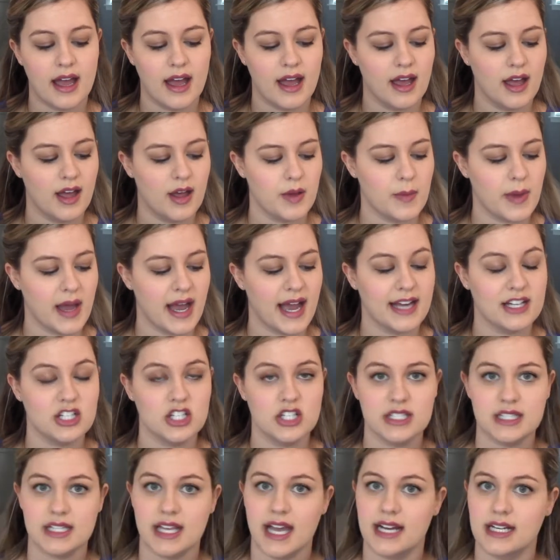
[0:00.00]
I
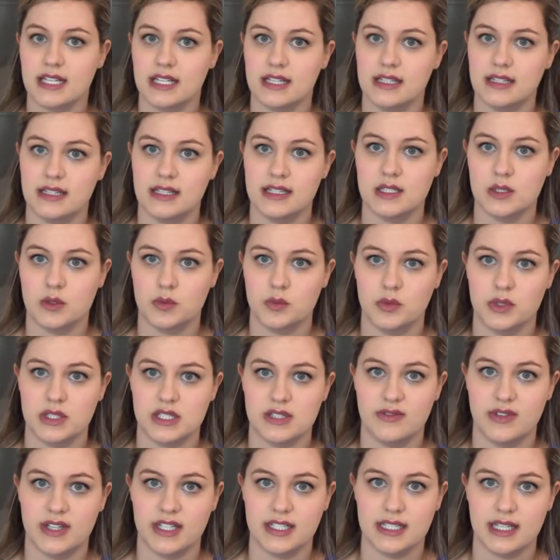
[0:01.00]
just liked that this one was
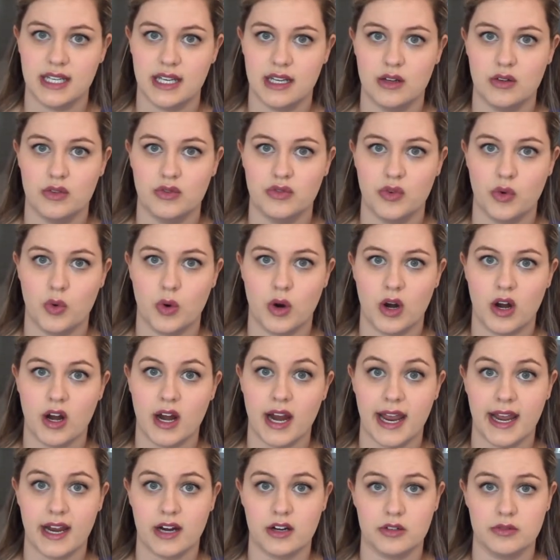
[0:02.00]
vented for
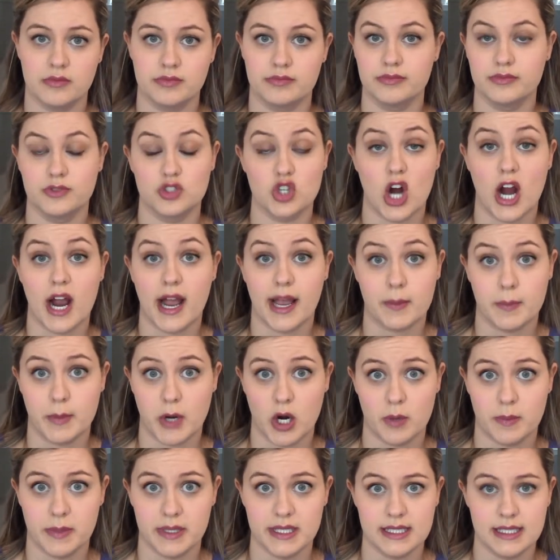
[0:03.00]
hair drying
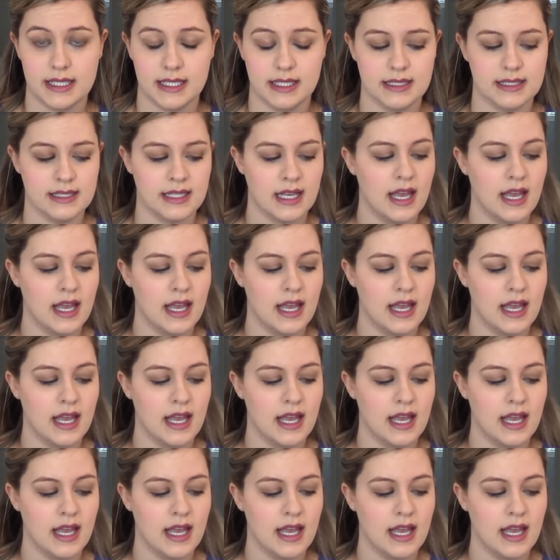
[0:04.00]
purposes,